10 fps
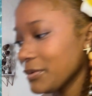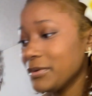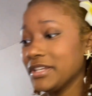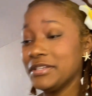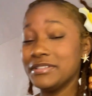We're
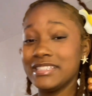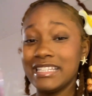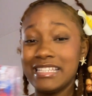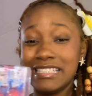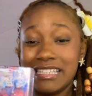gonna use
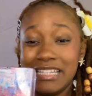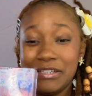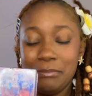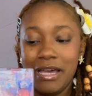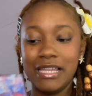this Athena
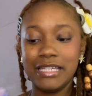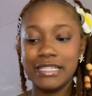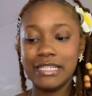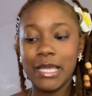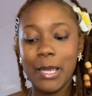
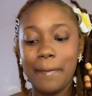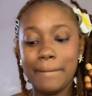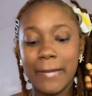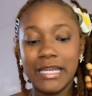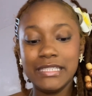palette.
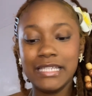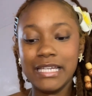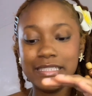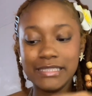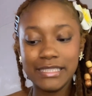Mine is
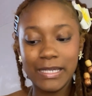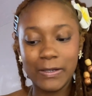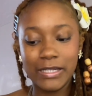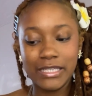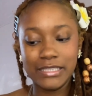kind of
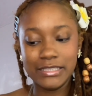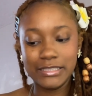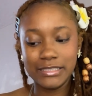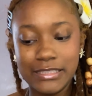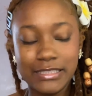scary,
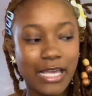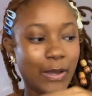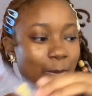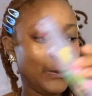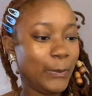so,
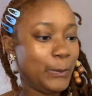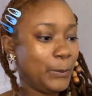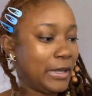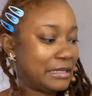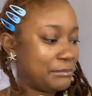
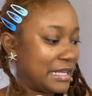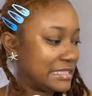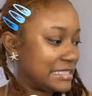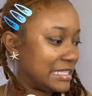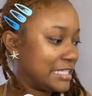and
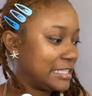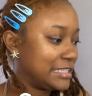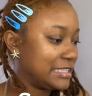messy, so,